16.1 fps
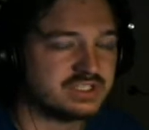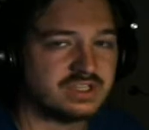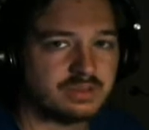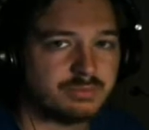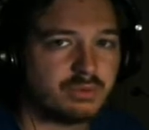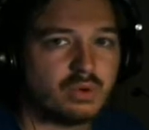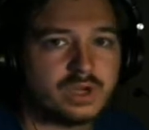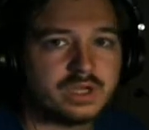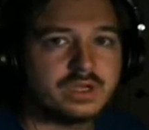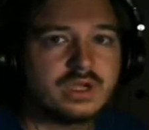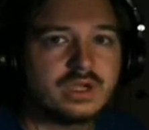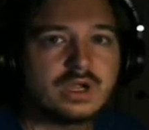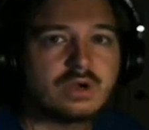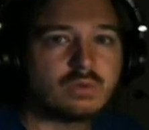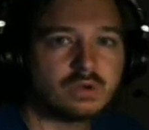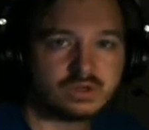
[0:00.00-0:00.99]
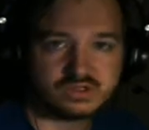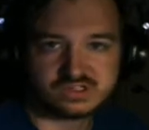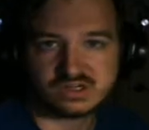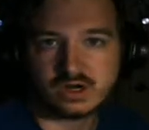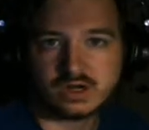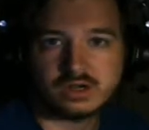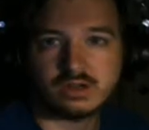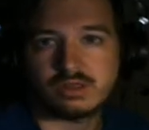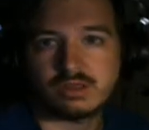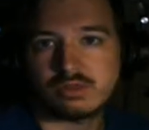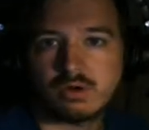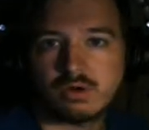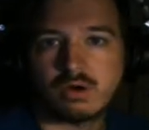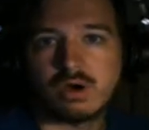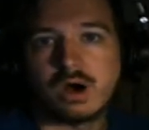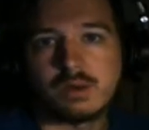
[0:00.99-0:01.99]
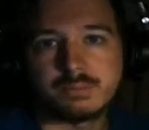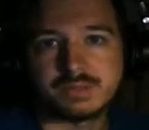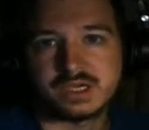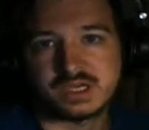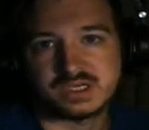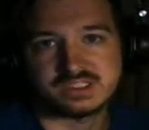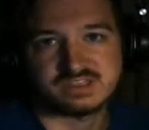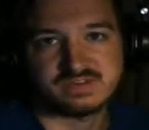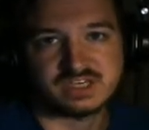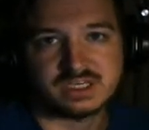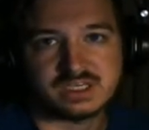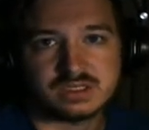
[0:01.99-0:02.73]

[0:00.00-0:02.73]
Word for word: the point where you're starting to throw up because of it.